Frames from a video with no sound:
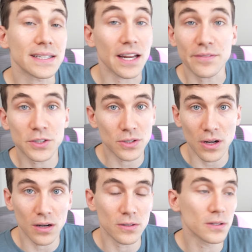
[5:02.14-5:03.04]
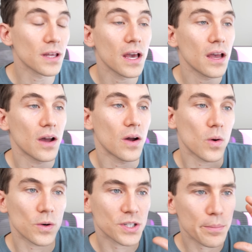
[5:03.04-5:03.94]
night vision goggles uh,
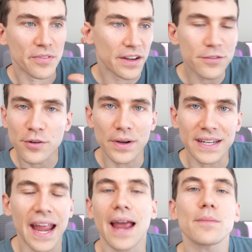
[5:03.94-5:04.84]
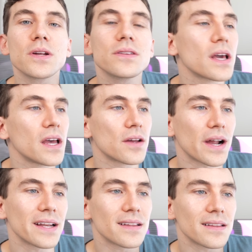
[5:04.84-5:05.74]
or type of infrared cameras,
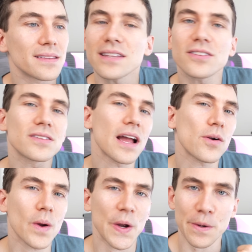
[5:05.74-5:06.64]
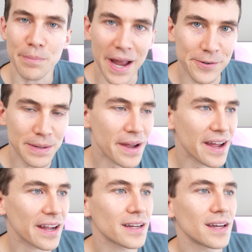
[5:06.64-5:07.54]
right? This does not require a battery
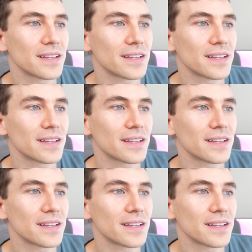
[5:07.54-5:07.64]
pack.